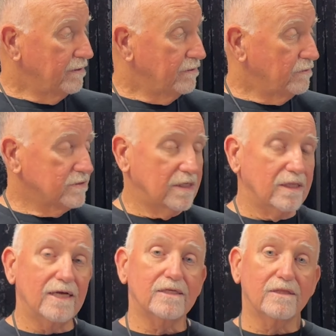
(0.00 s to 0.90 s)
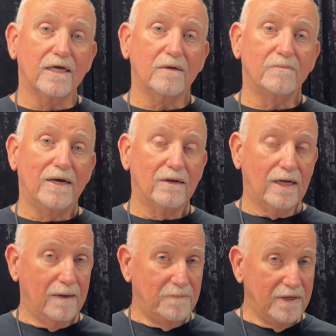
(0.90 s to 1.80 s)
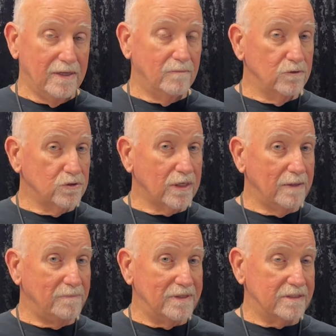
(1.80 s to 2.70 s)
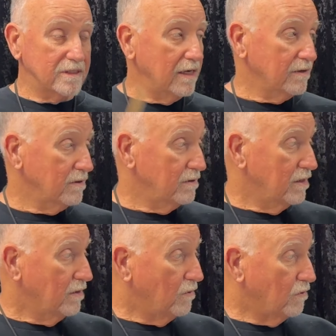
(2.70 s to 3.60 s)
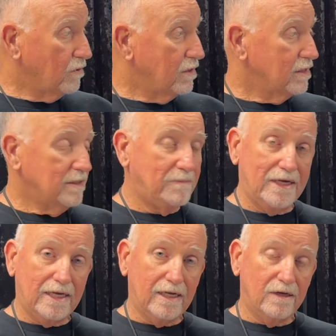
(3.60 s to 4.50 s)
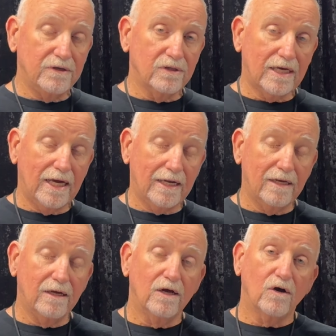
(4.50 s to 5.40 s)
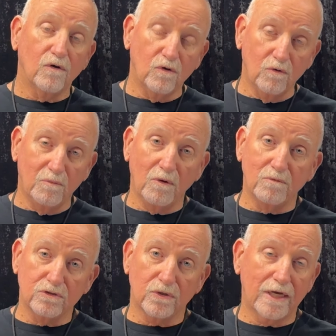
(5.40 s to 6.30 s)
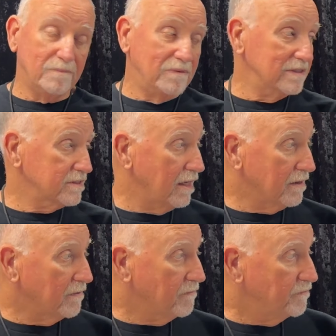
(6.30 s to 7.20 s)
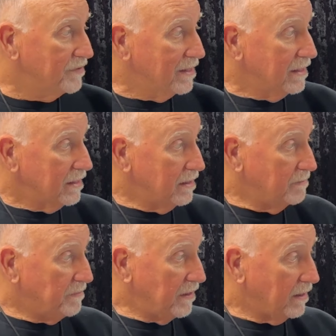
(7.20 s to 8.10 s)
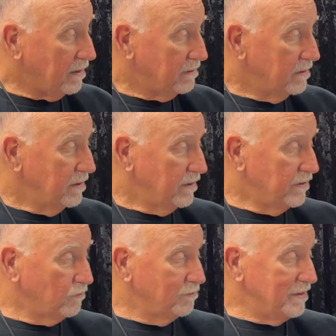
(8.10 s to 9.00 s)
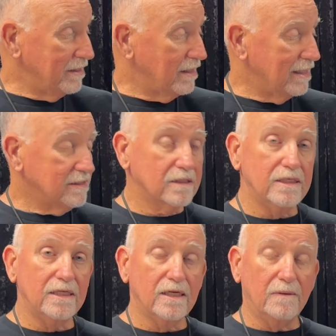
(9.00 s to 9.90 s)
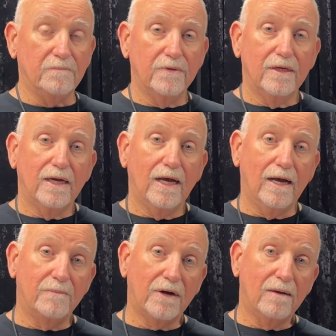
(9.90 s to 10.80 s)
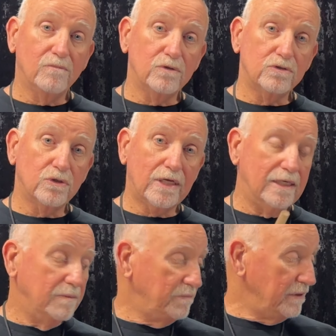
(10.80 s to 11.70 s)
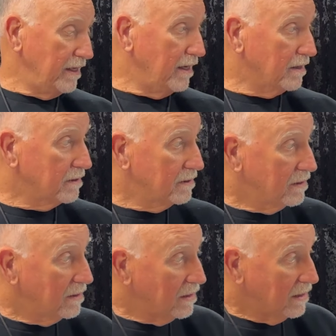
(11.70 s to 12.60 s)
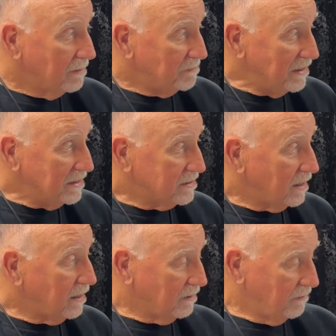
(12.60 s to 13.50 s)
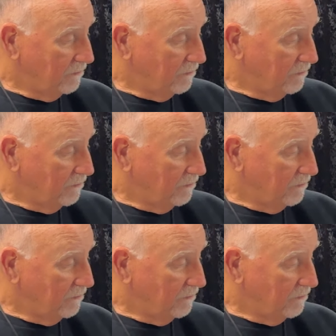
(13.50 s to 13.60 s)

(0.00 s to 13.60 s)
There was a lot to think about. Había mucho que pensar. Or, depending on how you look at it, hubo mucho que pensar. Limpiar, there will be a lot to clean up. Habrá mucho que limpiar. Pintar,